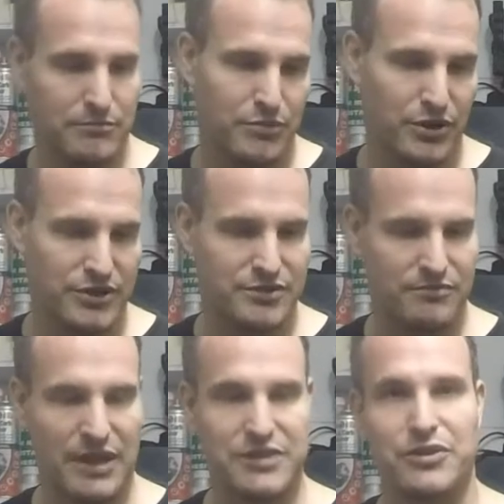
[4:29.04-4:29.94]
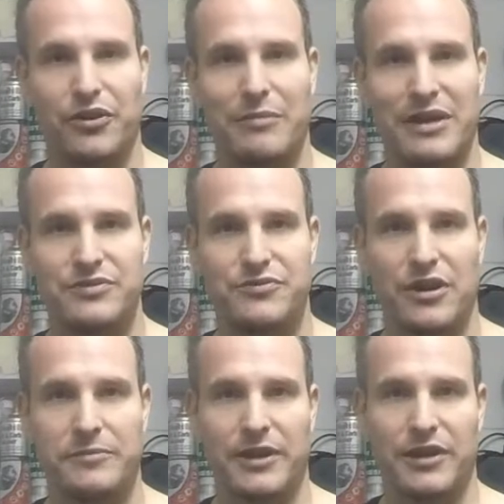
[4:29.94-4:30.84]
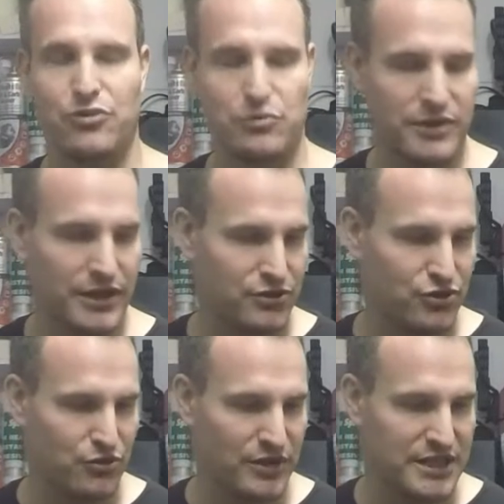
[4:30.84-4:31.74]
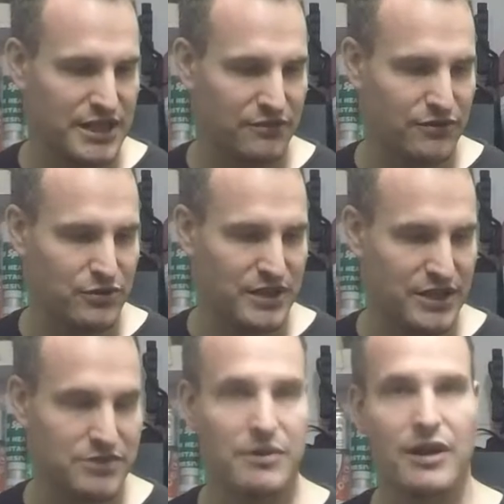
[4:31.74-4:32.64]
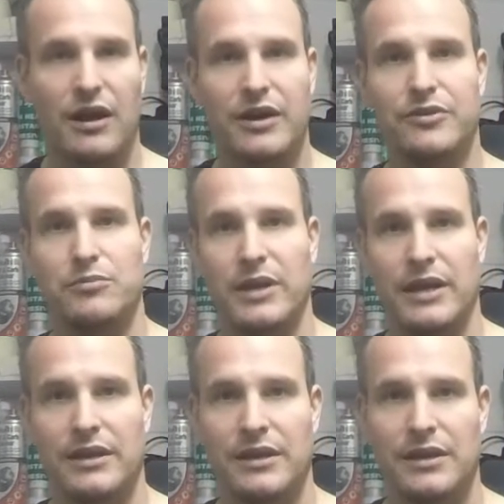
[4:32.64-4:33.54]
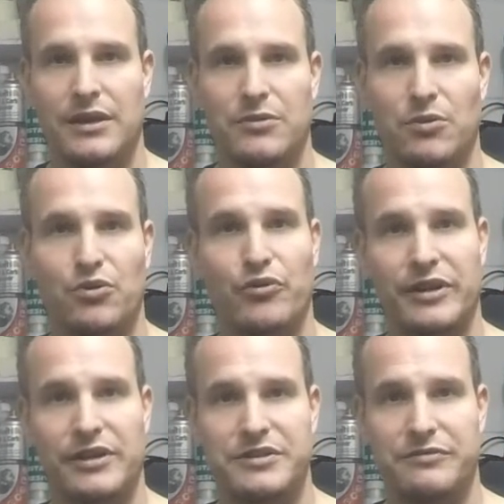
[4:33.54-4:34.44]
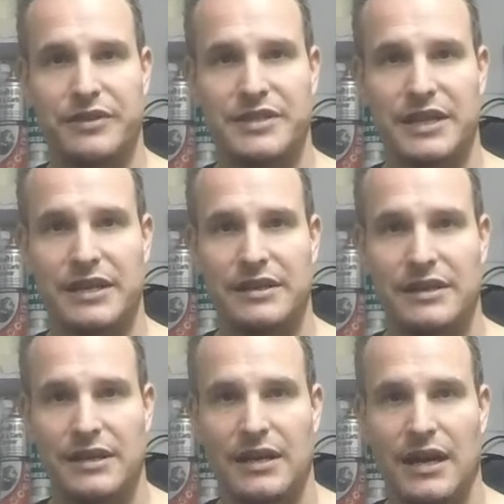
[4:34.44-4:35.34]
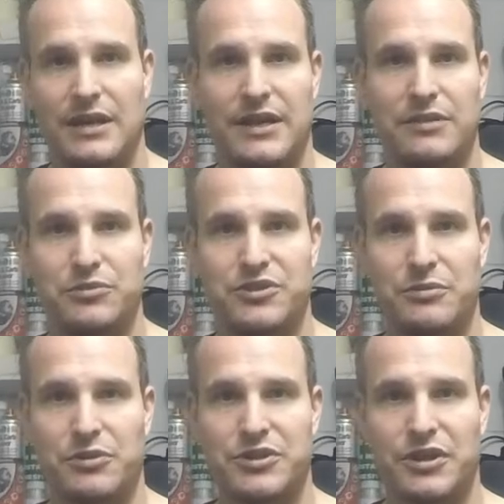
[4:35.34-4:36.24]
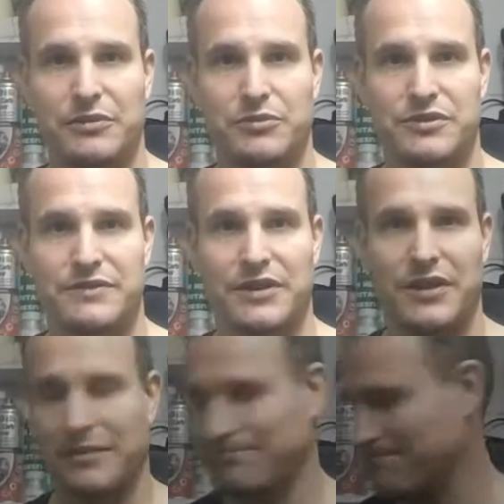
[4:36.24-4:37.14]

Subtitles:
but that's not a massive drama, I can cope with that, it should only take a few days. Either way, we'll go right now to fitting, and then we'll see what it's like once I've done that.